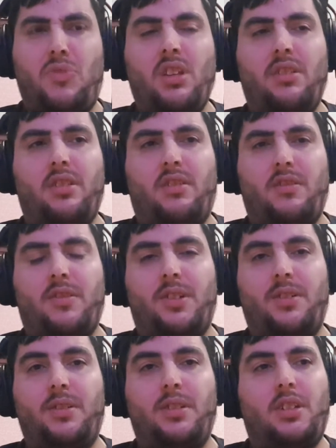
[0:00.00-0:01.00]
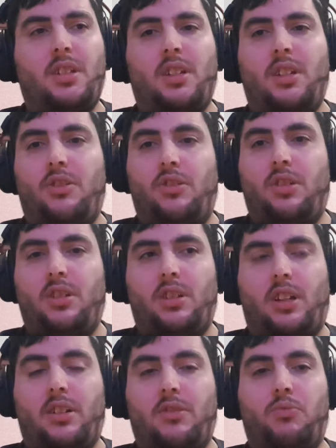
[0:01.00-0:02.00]
Naruto,
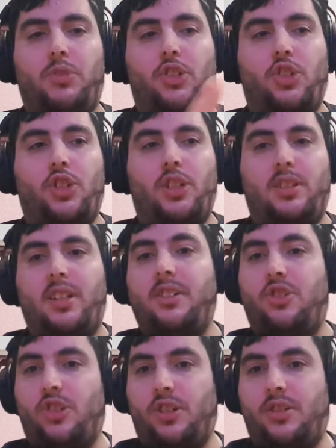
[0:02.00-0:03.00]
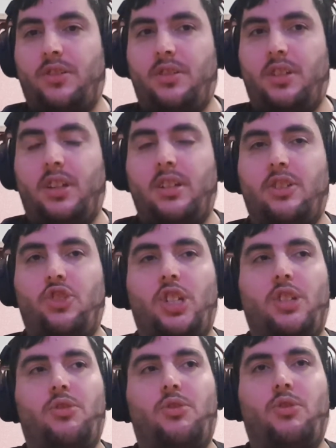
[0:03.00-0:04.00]
which nature
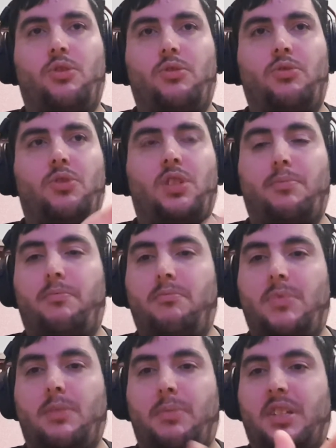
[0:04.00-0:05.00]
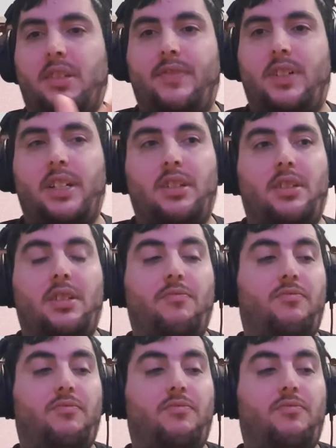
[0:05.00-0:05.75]
energy do you specify in?